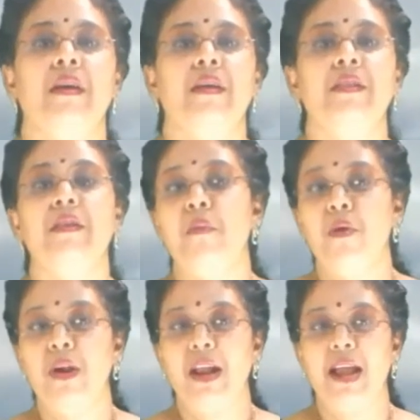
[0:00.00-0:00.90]
The
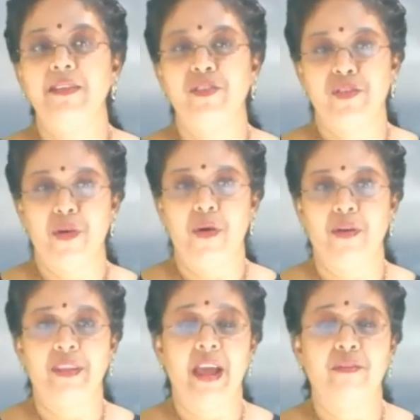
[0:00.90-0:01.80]
more lines
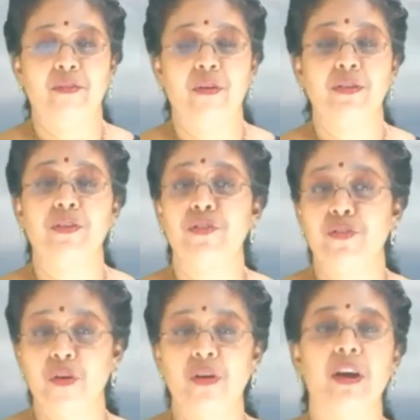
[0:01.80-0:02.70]
drawn, therefore, the
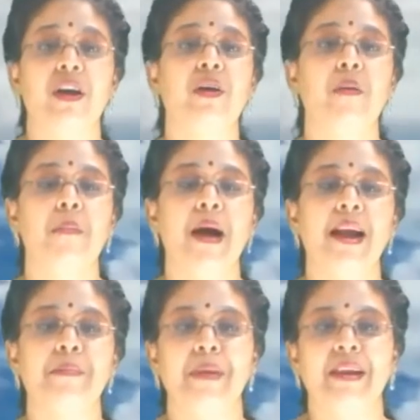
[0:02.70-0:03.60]
stronger
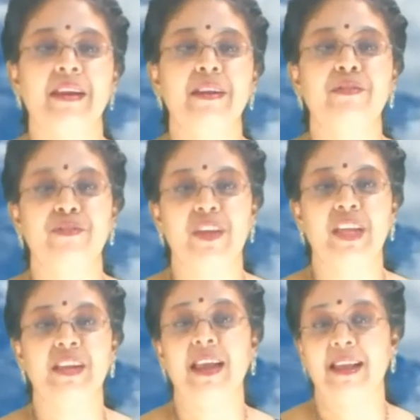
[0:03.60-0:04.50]
combined magnetic
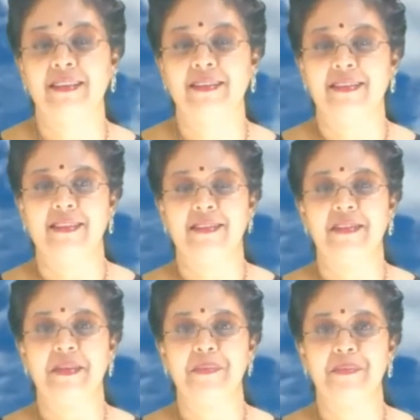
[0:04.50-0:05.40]
field exists.
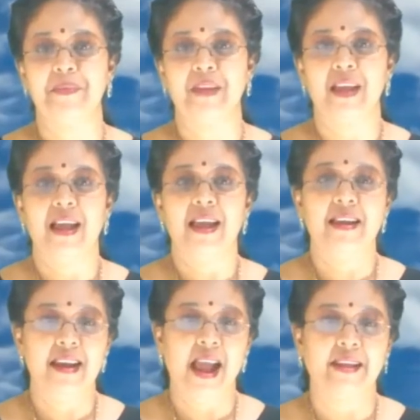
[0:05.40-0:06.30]

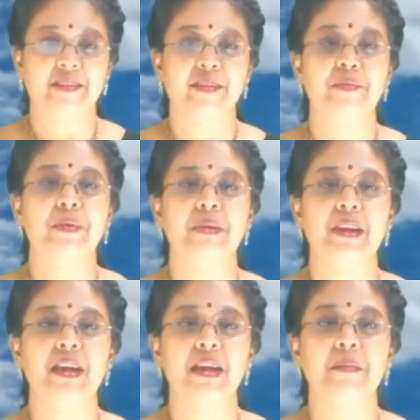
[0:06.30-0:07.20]
Next, we will
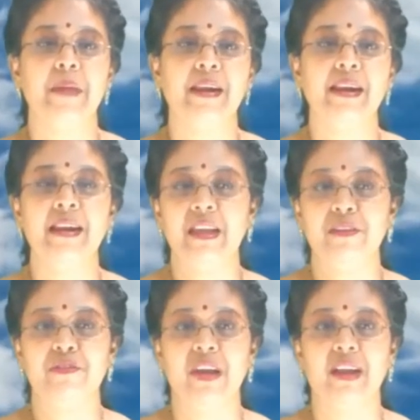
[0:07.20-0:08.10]
learn magnetic
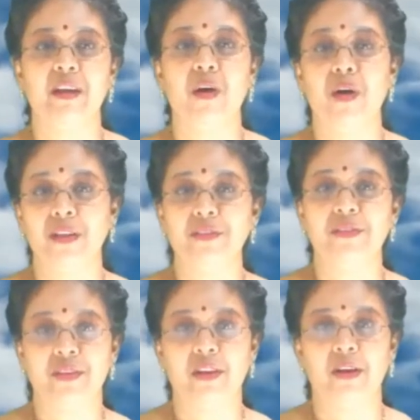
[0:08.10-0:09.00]
effect on
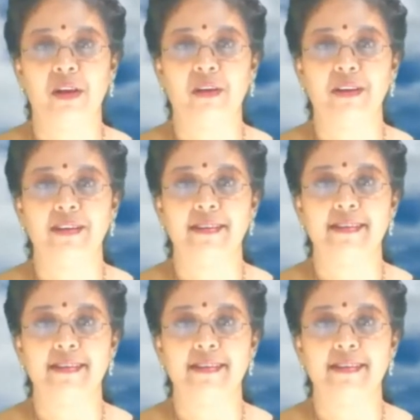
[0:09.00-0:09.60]
solenoid.